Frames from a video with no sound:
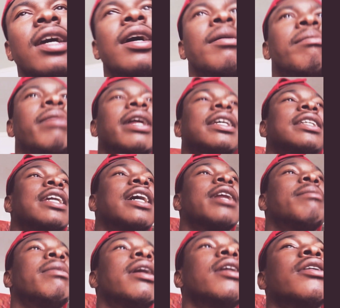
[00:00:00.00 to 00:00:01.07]
But it's not
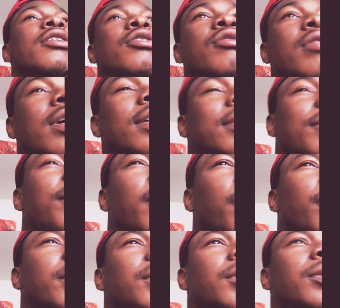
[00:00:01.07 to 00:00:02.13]
about who doesn't fuck
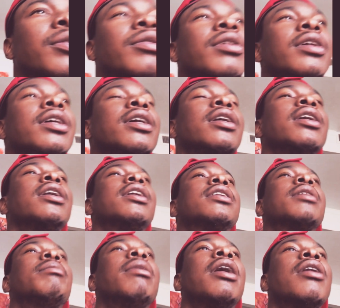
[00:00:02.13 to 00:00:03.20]
with you. It's
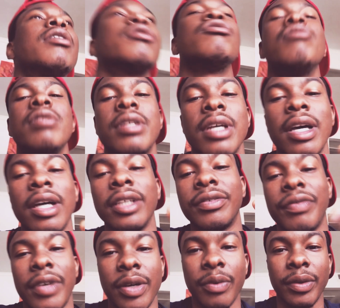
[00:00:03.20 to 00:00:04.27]
about who does
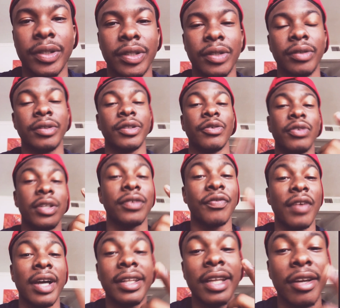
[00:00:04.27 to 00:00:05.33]
fuck with you. So just
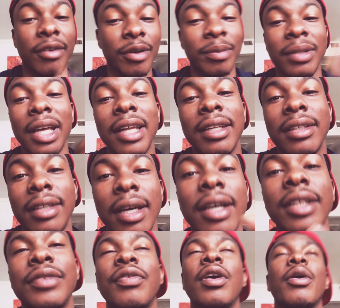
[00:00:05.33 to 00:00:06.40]
find that group that does
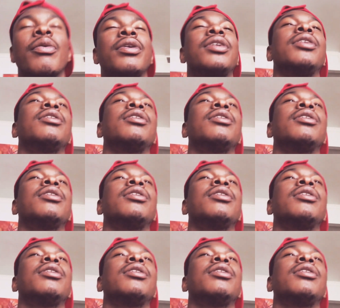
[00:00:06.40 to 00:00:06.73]
fuck with you.